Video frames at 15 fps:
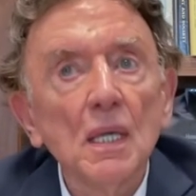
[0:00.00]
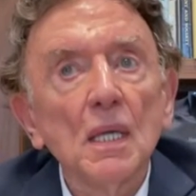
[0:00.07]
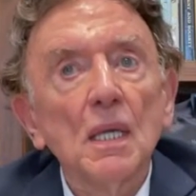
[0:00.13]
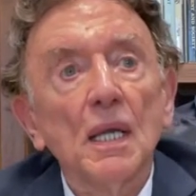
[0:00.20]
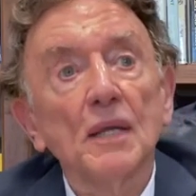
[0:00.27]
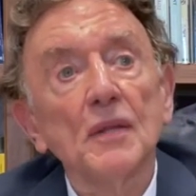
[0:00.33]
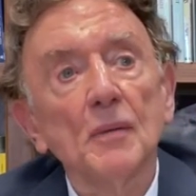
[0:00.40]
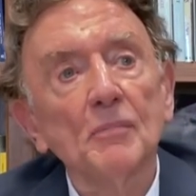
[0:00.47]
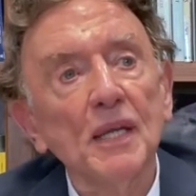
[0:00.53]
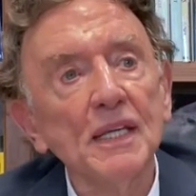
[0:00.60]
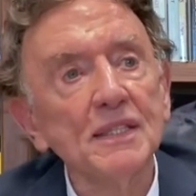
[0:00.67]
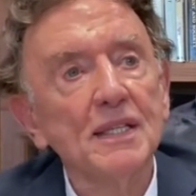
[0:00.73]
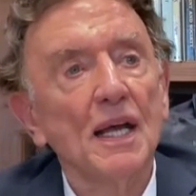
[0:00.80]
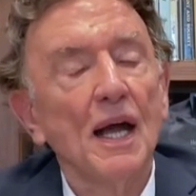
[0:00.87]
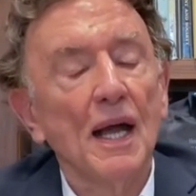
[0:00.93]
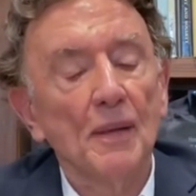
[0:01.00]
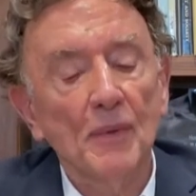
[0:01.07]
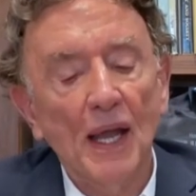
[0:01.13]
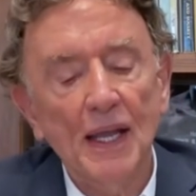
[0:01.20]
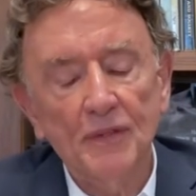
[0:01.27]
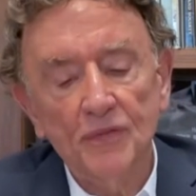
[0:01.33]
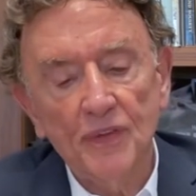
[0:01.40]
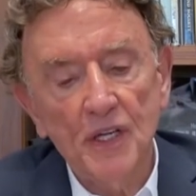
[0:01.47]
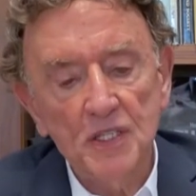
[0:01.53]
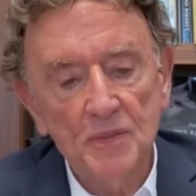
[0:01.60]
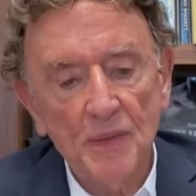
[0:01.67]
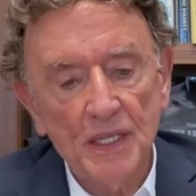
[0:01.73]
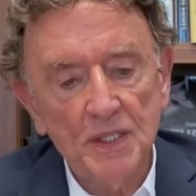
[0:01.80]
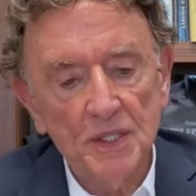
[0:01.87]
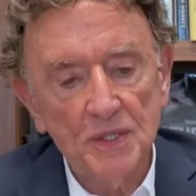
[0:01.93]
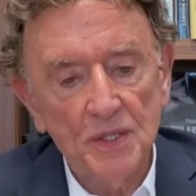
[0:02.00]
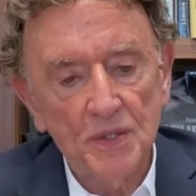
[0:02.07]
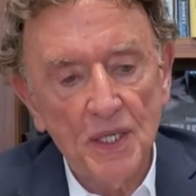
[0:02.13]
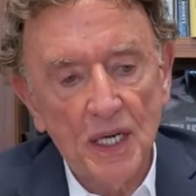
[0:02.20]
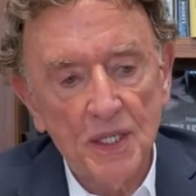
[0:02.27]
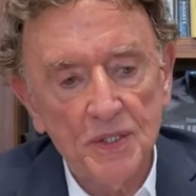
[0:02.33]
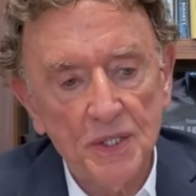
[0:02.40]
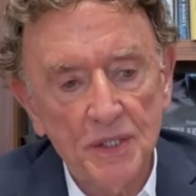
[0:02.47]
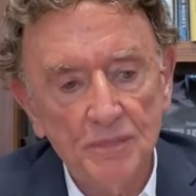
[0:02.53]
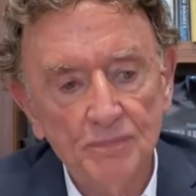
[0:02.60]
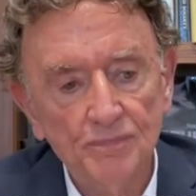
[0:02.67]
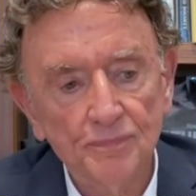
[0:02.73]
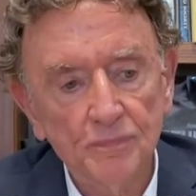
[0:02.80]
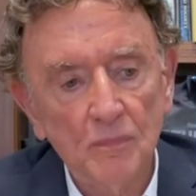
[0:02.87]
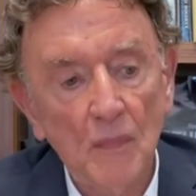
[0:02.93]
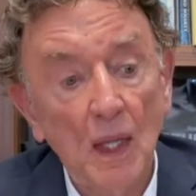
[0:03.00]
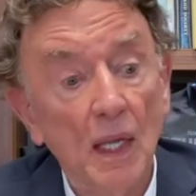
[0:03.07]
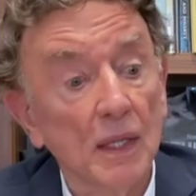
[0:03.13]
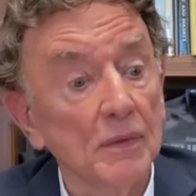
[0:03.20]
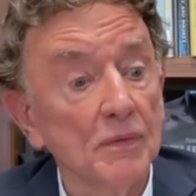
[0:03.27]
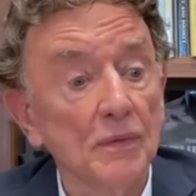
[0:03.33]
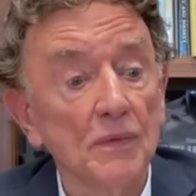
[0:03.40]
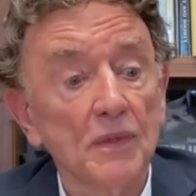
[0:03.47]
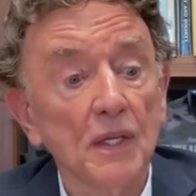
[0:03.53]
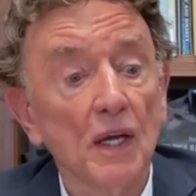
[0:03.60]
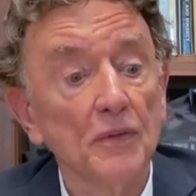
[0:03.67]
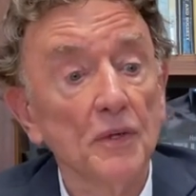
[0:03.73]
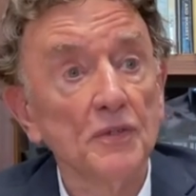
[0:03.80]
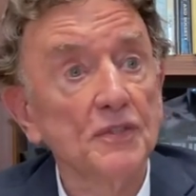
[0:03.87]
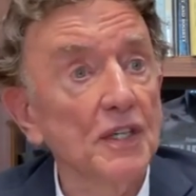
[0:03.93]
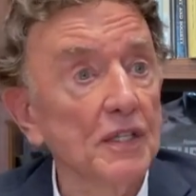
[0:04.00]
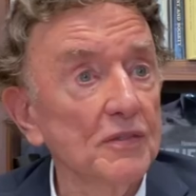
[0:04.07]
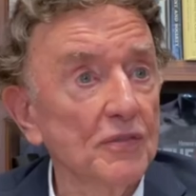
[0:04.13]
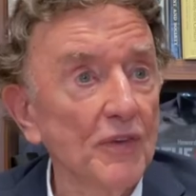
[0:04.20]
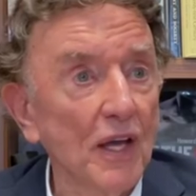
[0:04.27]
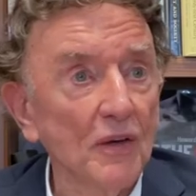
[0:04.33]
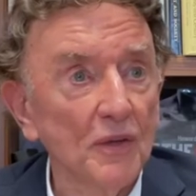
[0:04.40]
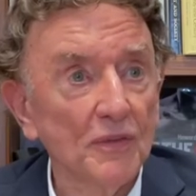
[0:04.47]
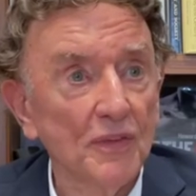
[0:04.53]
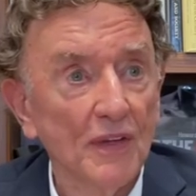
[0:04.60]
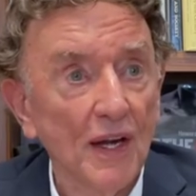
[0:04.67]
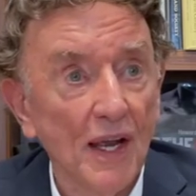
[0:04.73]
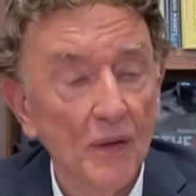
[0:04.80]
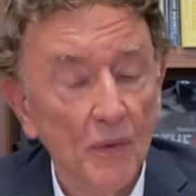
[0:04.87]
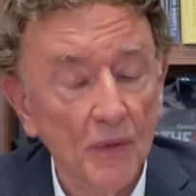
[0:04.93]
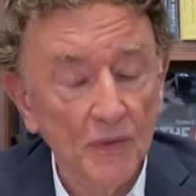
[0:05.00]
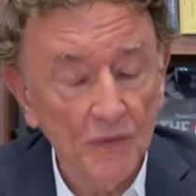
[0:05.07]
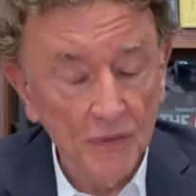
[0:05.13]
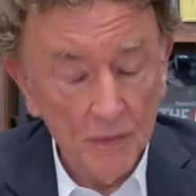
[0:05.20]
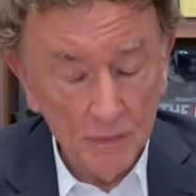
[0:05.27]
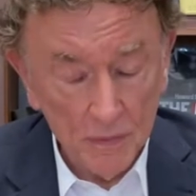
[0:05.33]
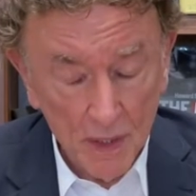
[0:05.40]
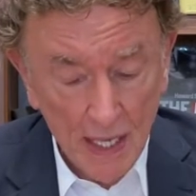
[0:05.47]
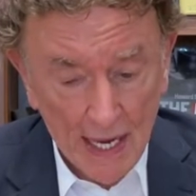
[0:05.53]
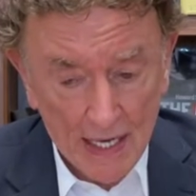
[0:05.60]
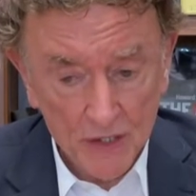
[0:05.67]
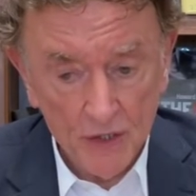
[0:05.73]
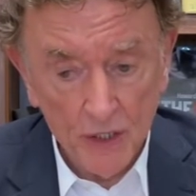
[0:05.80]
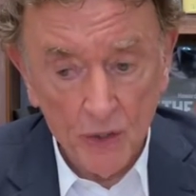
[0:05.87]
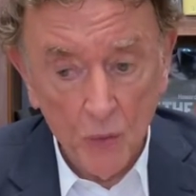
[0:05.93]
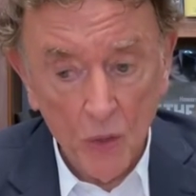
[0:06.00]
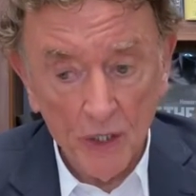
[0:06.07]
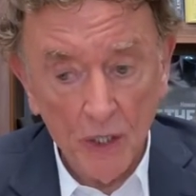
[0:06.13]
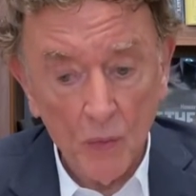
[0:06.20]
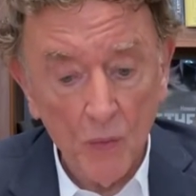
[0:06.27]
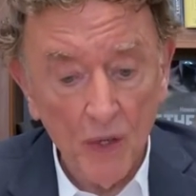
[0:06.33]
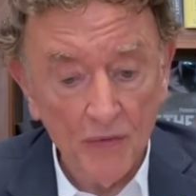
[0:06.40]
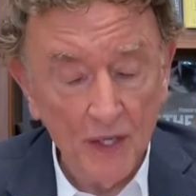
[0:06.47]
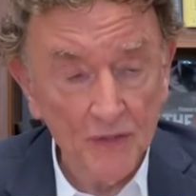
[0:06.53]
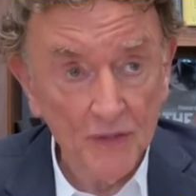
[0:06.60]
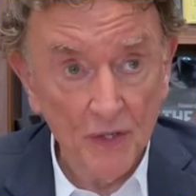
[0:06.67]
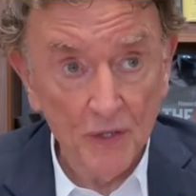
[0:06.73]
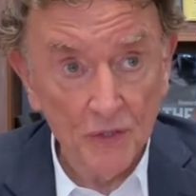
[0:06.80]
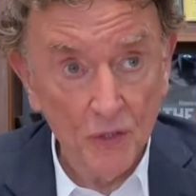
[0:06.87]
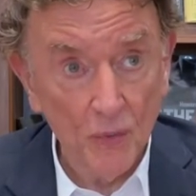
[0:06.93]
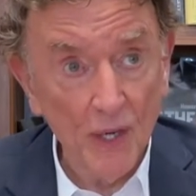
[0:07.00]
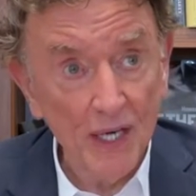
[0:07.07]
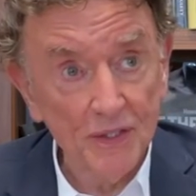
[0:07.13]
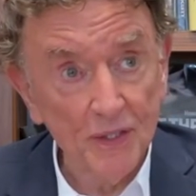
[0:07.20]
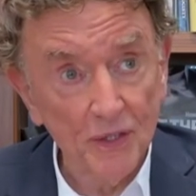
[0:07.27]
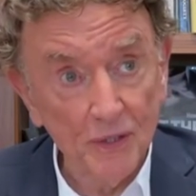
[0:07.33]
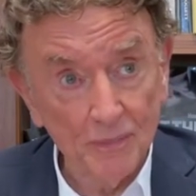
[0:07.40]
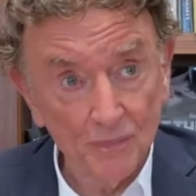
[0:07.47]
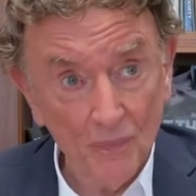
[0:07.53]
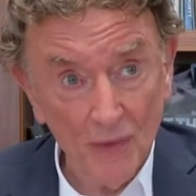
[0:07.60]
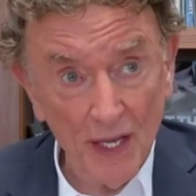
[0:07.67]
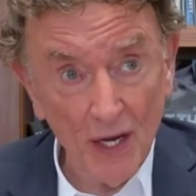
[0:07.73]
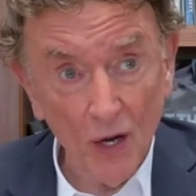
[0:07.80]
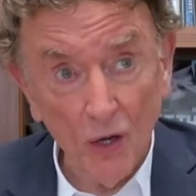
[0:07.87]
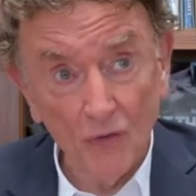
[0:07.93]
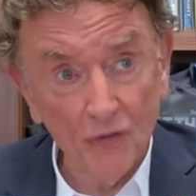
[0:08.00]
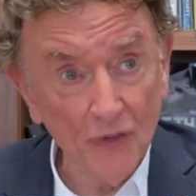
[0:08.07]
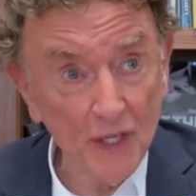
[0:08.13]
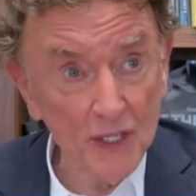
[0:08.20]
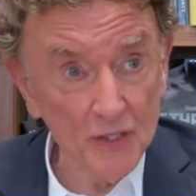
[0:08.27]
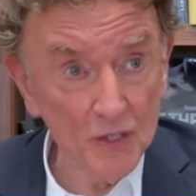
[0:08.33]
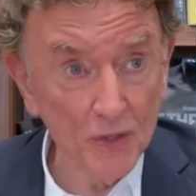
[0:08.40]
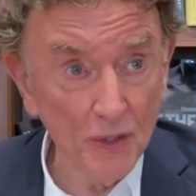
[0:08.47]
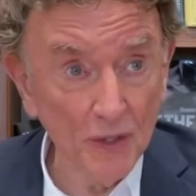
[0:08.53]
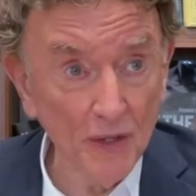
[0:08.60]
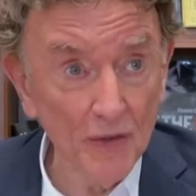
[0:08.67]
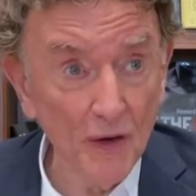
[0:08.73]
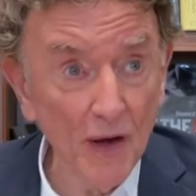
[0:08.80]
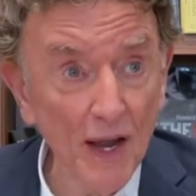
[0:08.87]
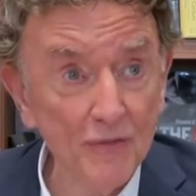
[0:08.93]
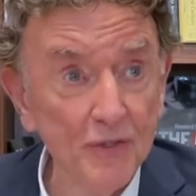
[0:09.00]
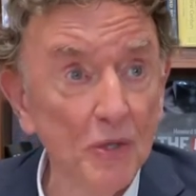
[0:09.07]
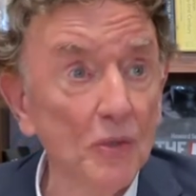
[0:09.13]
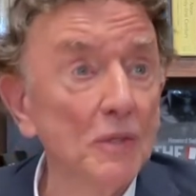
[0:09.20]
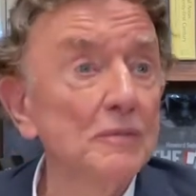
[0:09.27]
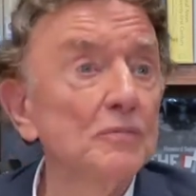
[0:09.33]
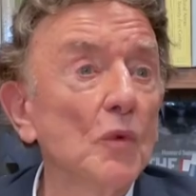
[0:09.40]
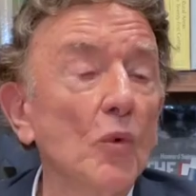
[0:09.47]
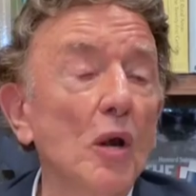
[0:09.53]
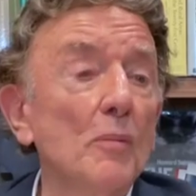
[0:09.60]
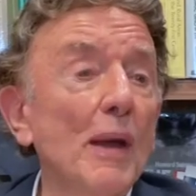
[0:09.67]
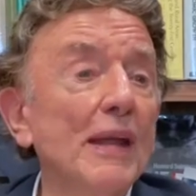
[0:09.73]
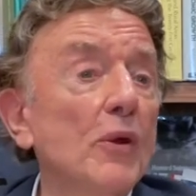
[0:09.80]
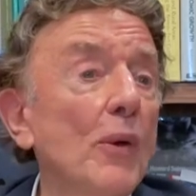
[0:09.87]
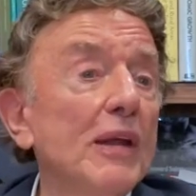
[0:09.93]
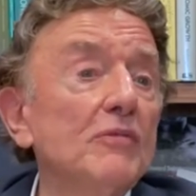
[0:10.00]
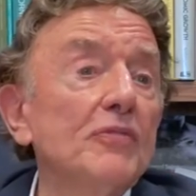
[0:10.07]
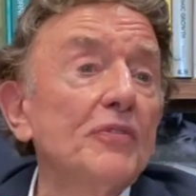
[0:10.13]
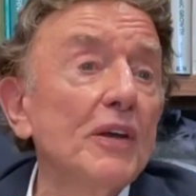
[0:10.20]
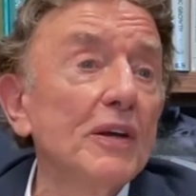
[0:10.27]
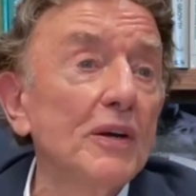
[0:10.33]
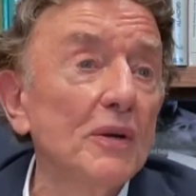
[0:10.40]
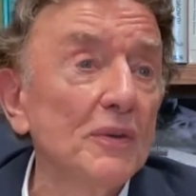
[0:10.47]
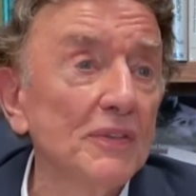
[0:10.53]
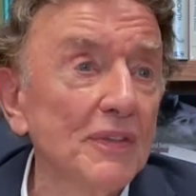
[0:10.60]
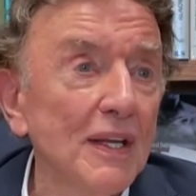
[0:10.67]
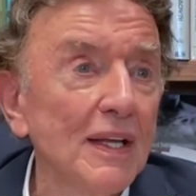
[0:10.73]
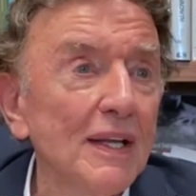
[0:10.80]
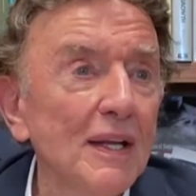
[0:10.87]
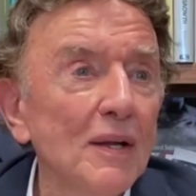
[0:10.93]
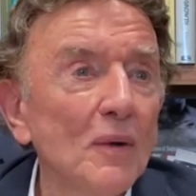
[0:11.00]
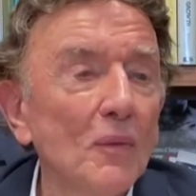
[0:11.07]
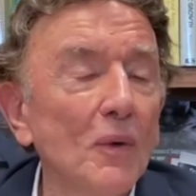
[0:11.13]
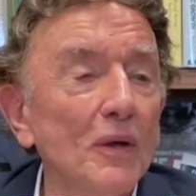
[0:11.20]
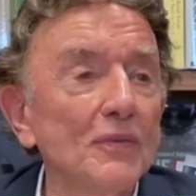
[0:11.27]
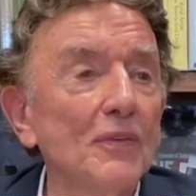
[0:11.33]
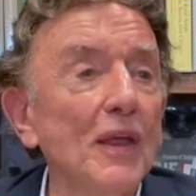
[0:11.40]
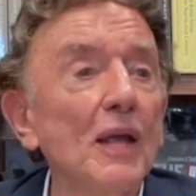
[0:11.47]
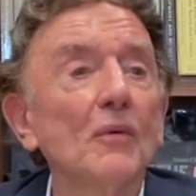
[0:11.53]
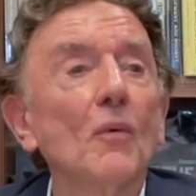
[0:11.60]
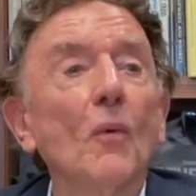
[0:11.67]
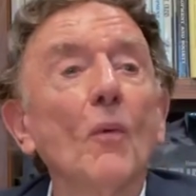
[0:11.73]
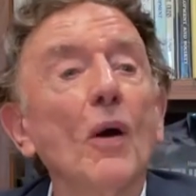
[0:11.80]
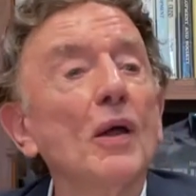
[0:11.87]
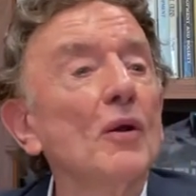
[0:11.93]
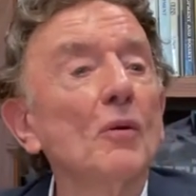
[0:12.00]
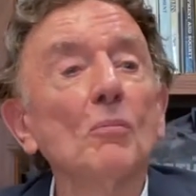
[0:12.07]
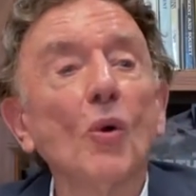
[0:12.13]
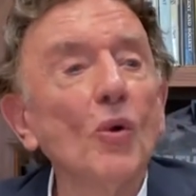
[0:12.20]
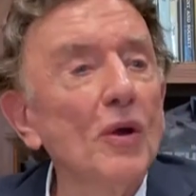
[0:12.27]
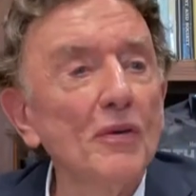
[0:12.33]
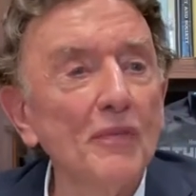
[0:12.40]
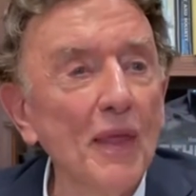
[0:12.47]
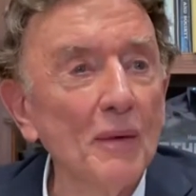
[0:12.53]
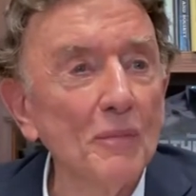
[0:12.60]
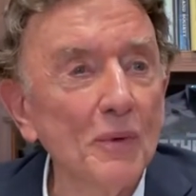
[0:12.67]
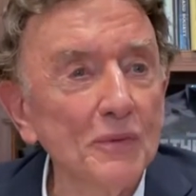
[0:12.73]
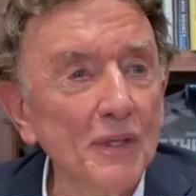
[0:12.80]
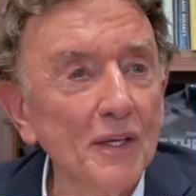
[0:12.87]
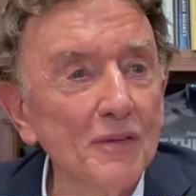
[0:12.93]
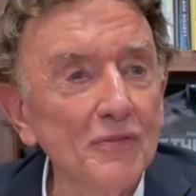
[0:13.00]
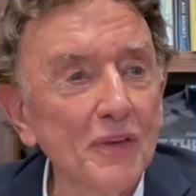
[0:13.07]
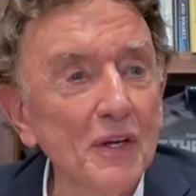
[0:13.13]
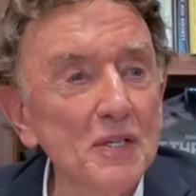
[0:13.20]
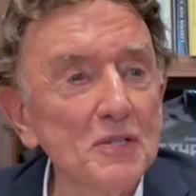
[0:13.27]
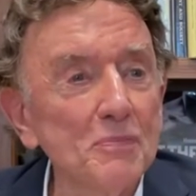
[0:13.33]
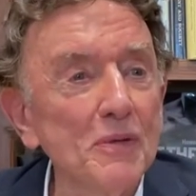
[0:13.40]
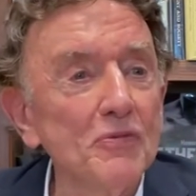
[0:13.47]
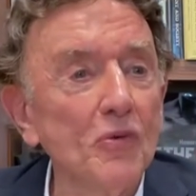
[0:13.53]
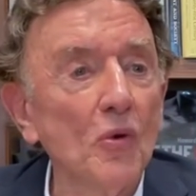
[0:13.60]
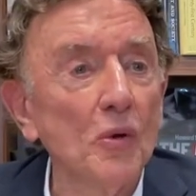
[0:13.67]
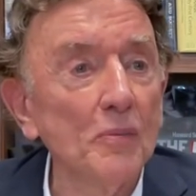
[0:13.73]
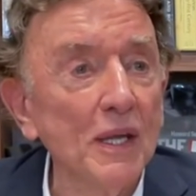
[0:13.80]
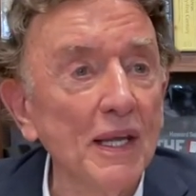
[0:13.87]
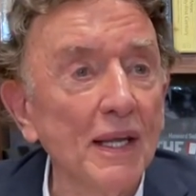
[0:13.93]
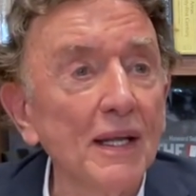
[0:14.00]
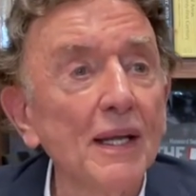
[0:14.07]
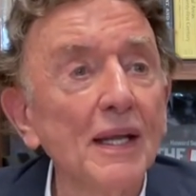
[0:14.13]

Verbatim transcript: In the meantime, I had finished my dissertation, and the other six fellows that I was actually working with as their director, they all finished shortly thereafter. One of my great fears was that one or more of them was going to finish before me